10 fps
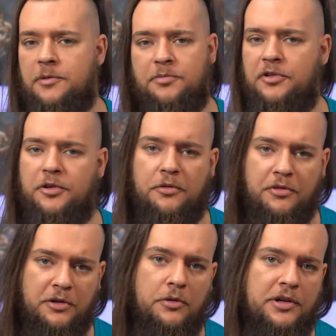up to you,
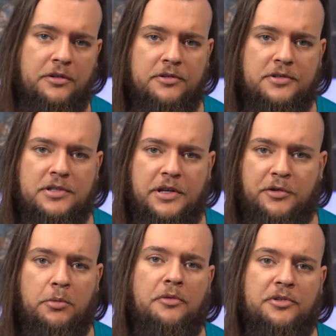the audience. If
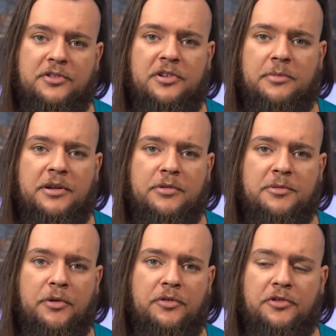you want to see me
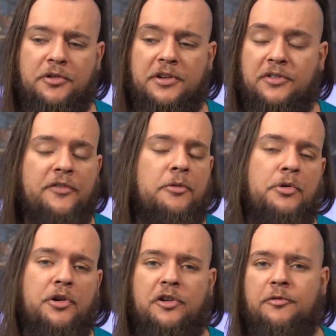respond to his other
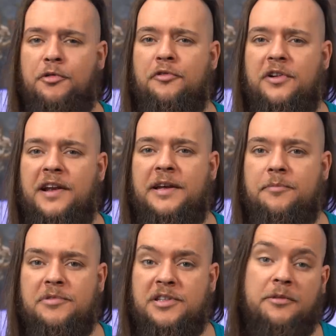burden of proof
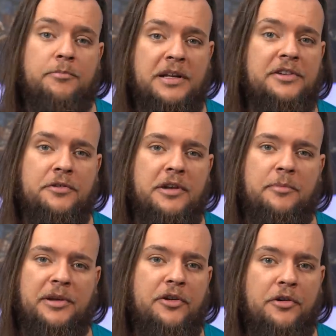claims, then please do let
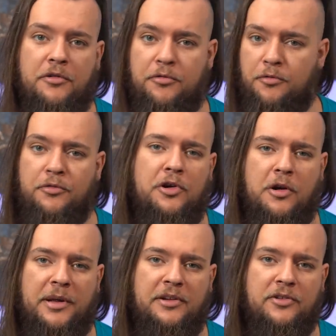me know through the
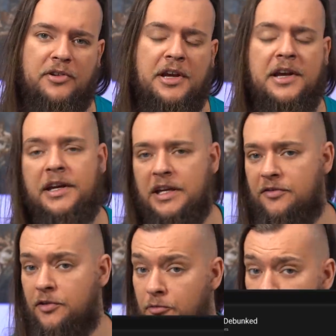comments. If you